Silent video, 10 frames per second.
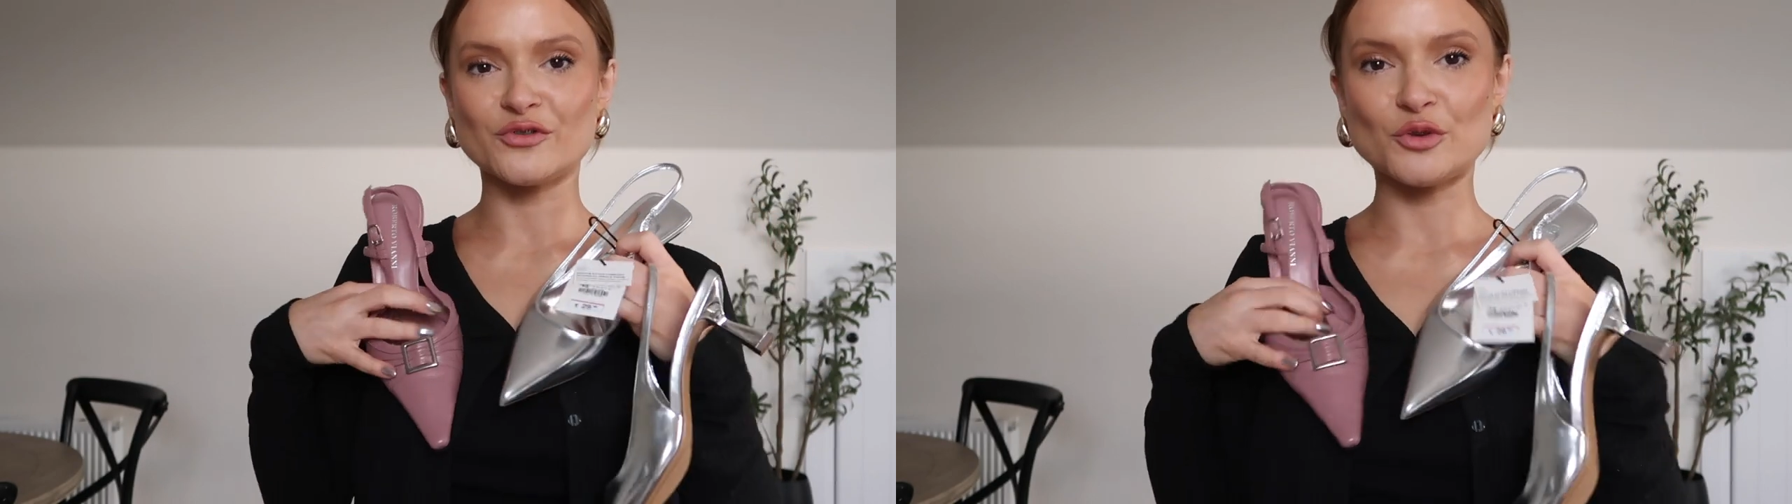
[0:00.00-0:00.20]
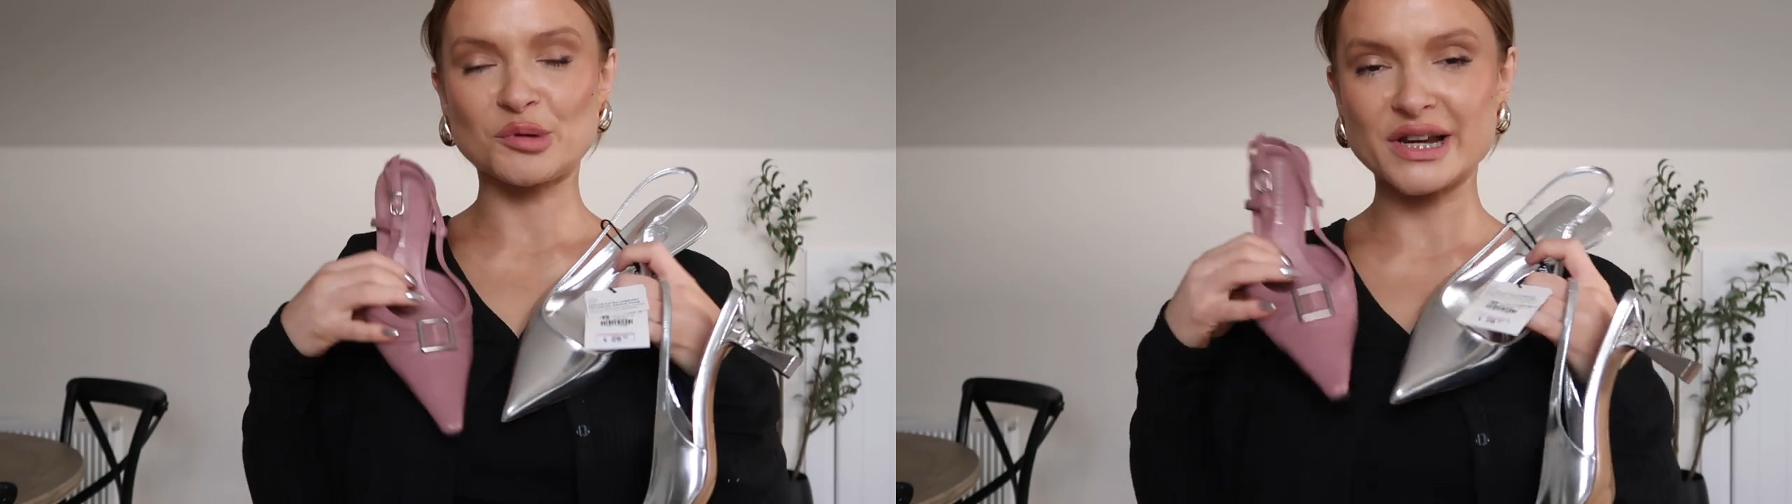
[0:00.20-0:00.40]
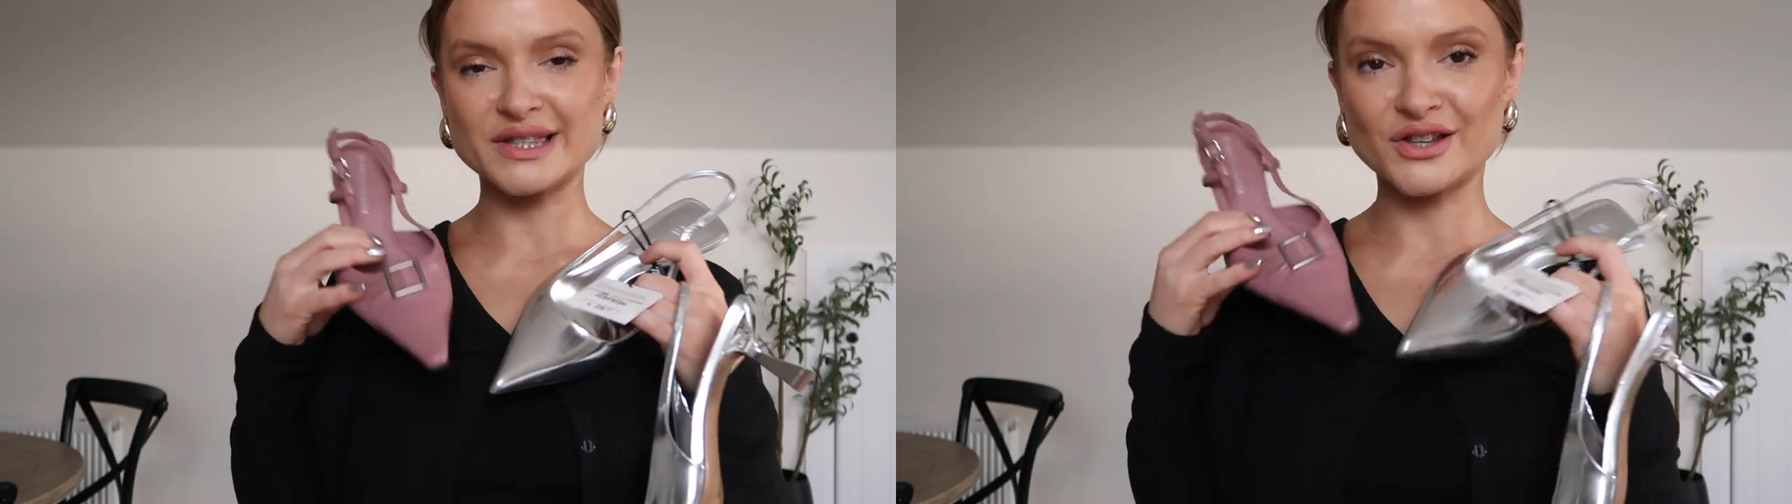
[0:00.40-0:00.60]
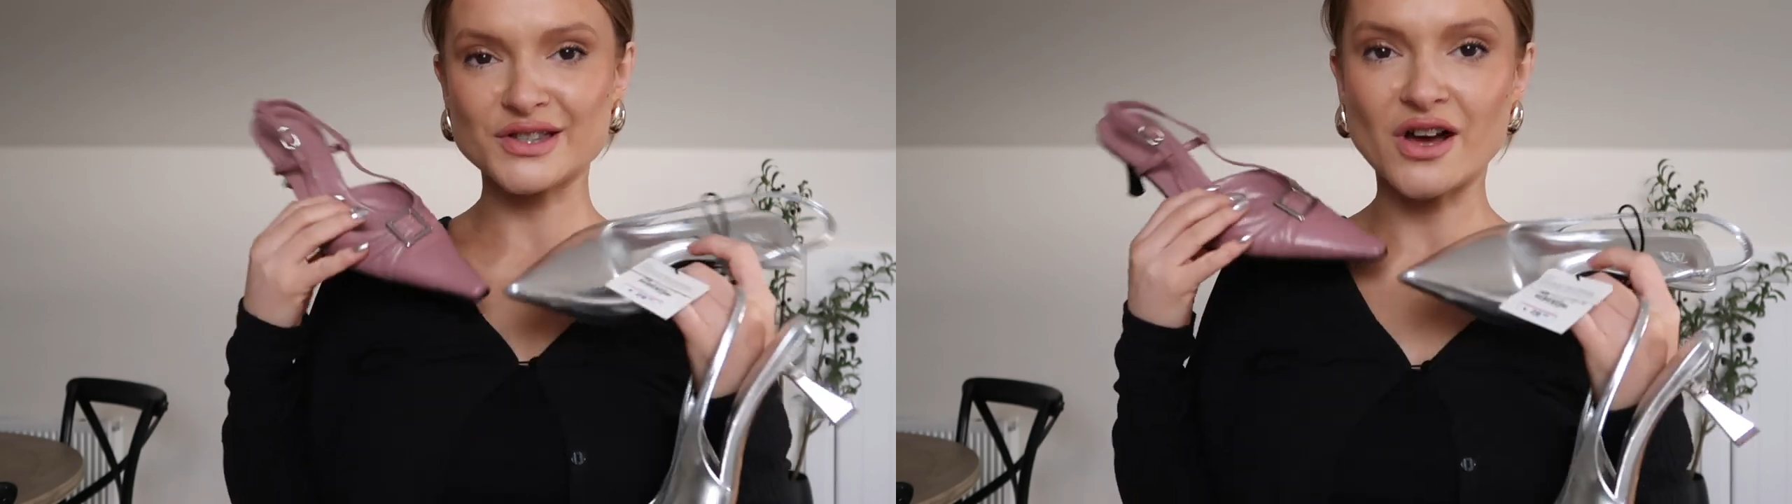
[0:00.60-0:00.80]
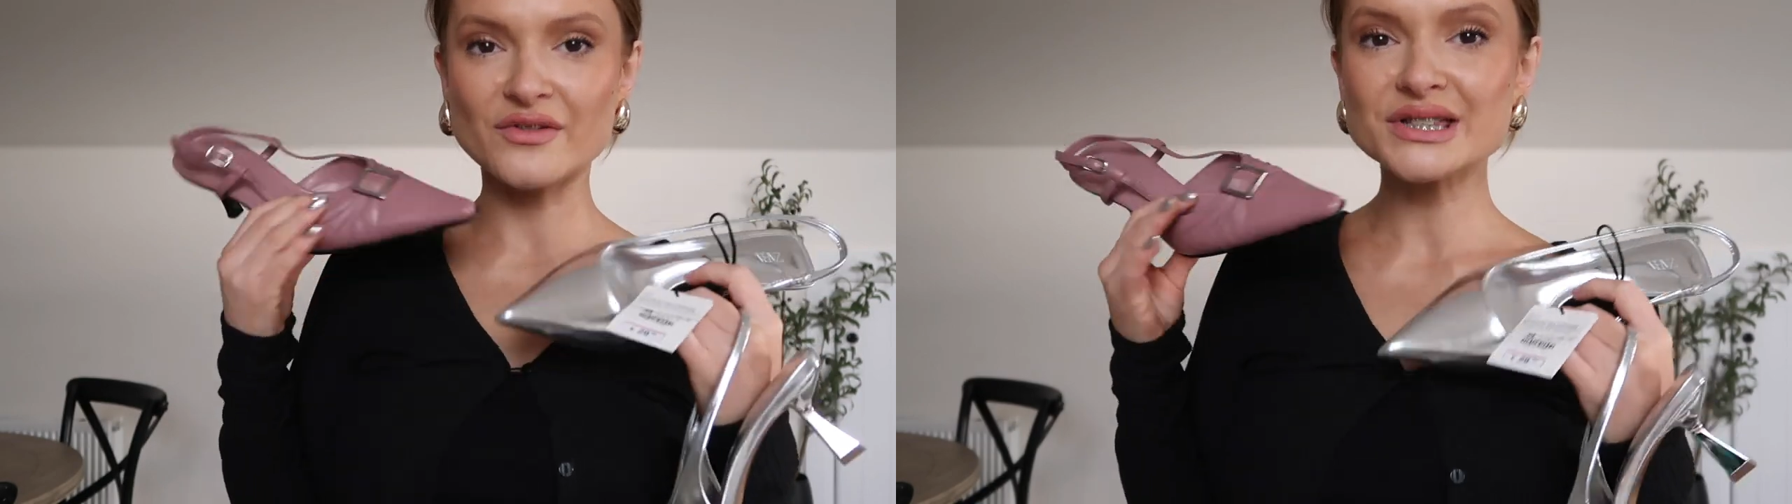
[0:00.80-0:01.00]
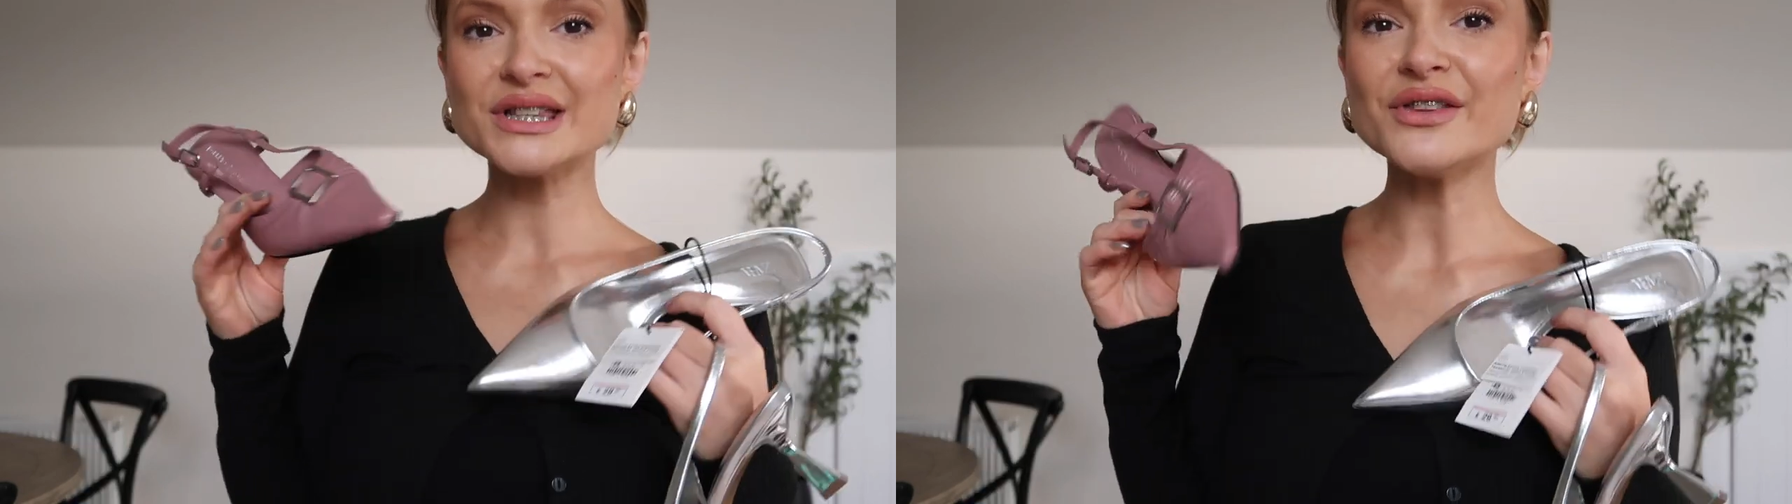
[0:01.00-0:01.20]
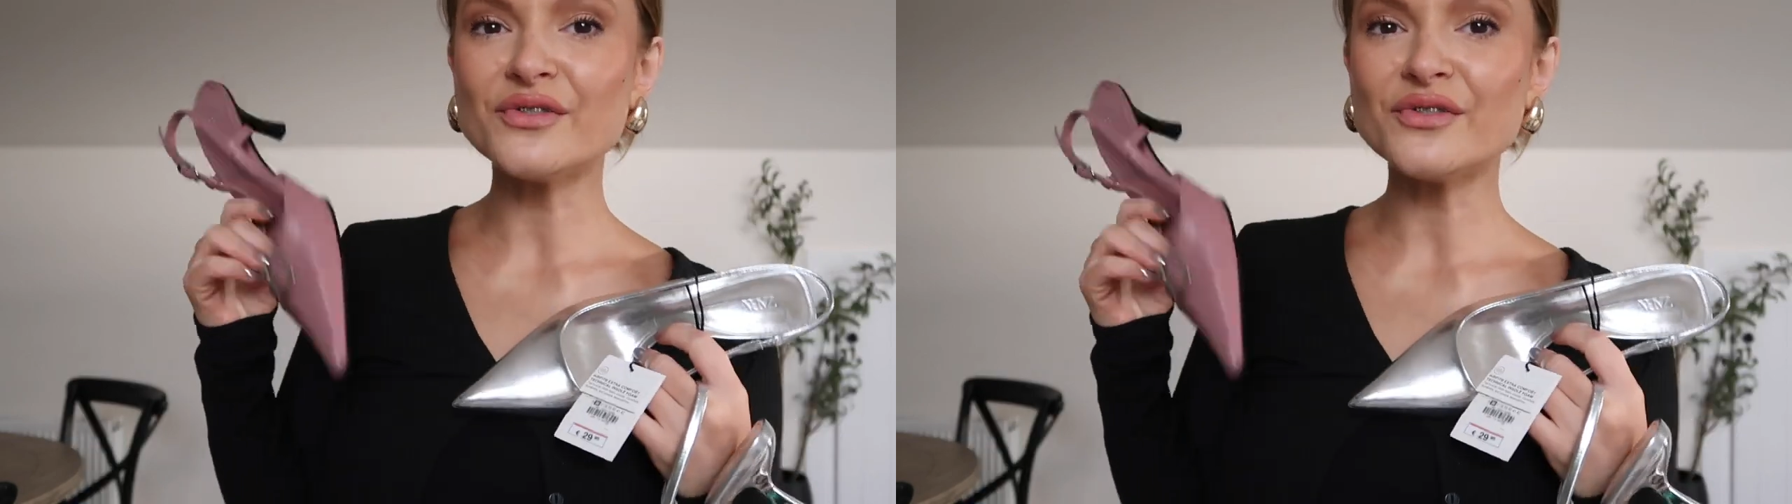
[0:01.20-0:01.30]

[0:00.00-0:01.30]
at full price because obviously the